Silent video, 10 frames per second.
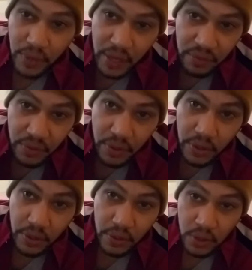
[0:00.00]
right over
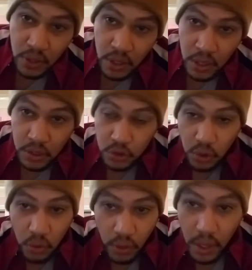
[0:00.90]
here. So
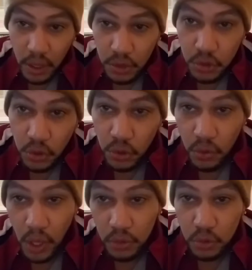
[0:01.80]
I'm gonna show you
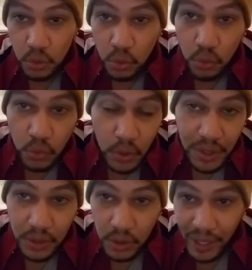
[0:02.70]
how to
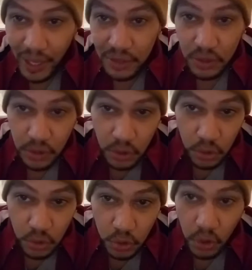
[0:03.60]

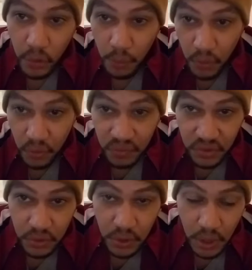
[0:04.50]
execute some of the
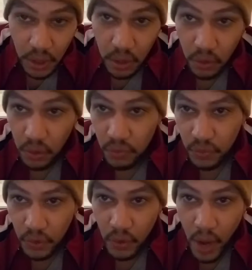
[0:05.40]
moves in order
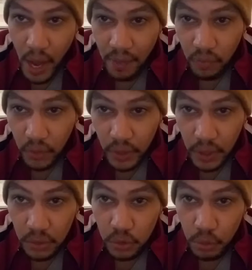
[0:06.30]
for your ab
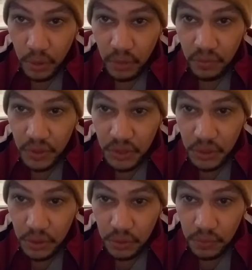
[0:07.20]
workout to be
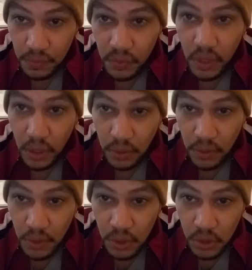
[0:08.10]
efficient. Okay,
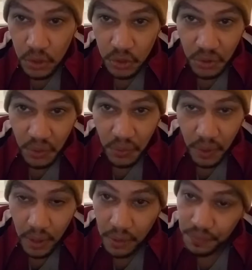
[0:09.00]
so
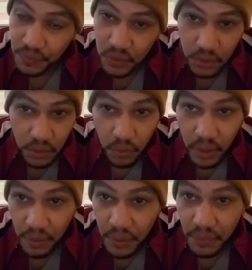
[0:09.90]

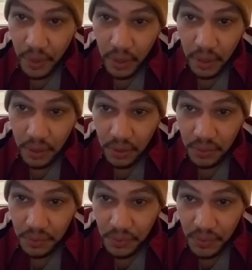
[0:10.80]
whenever you're ready,
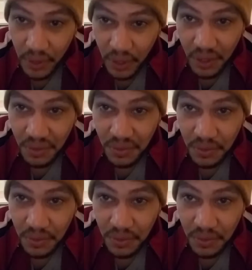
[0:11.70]
okay,